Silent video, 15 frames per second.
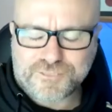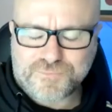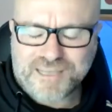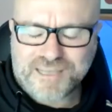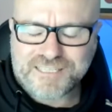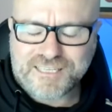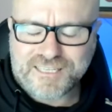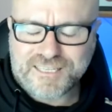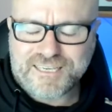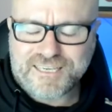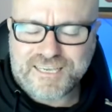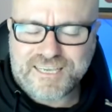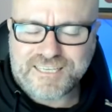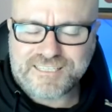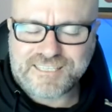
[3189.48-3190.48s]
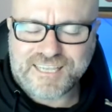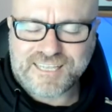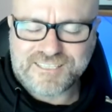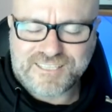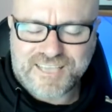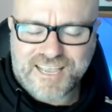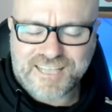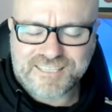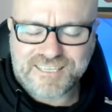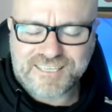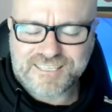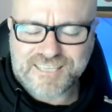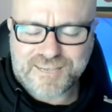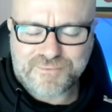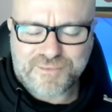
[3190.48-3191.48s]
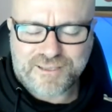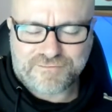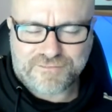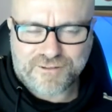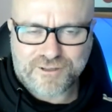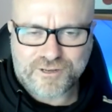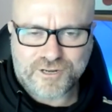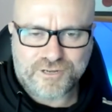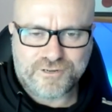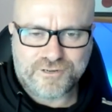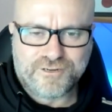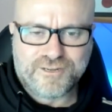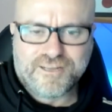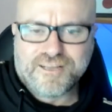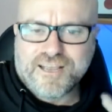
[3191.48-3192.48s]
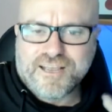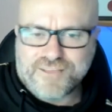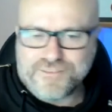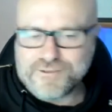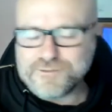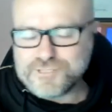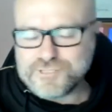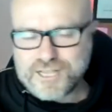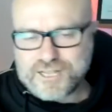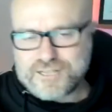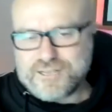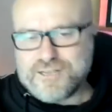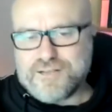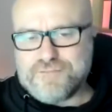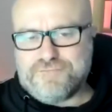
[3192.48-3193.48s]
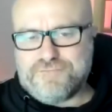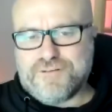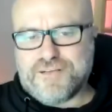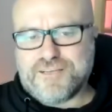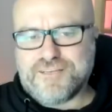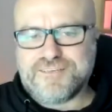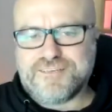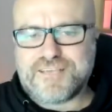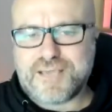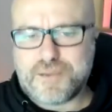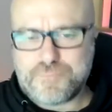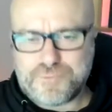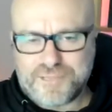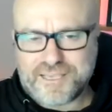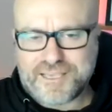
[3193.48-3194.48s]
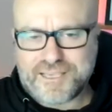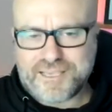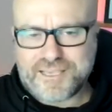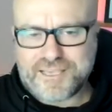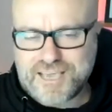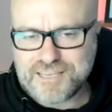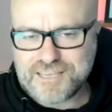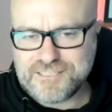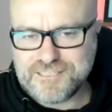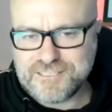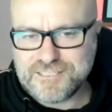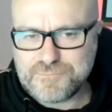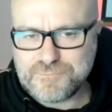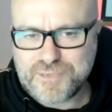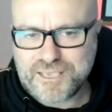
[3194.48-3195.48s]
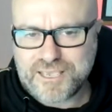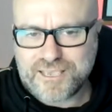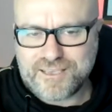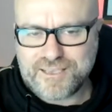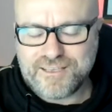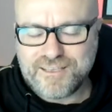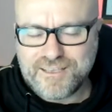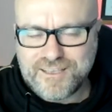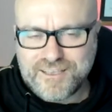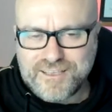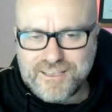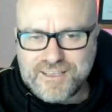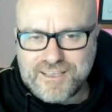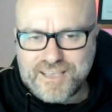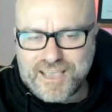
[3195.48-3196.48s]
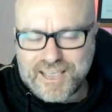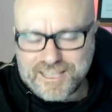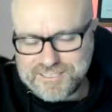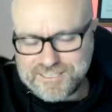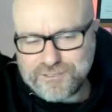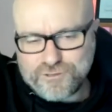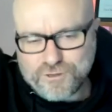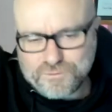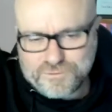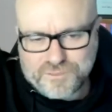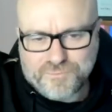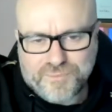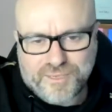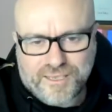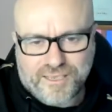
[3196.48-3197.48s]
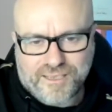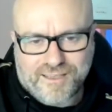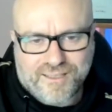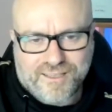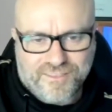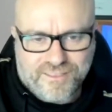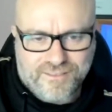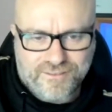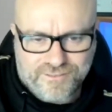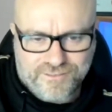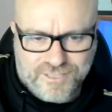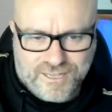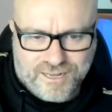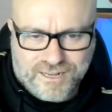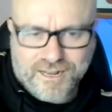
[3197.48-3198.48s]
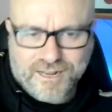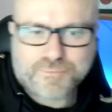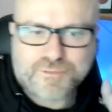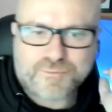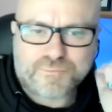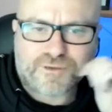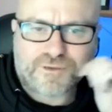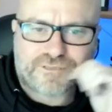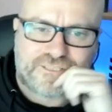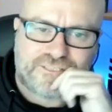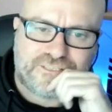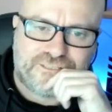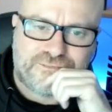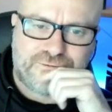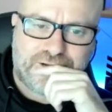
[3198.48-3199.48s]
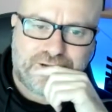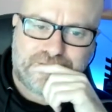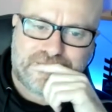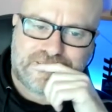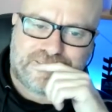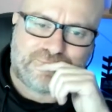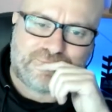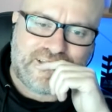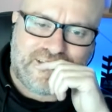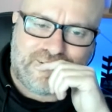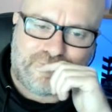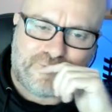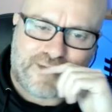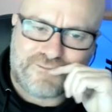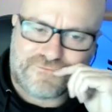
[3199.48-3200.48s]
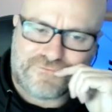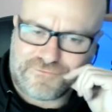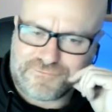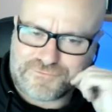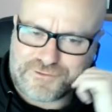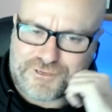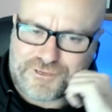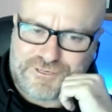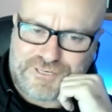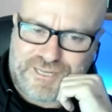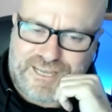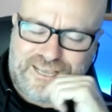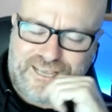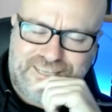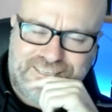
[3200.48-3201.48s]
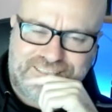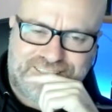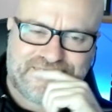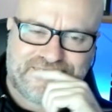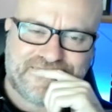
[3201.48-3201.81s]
basically Adzi sent me a photo and there was like a fucking couple of cases of beer. Adzi dropped some beer and there's like a couple of boxes as well because I've been away for a few days.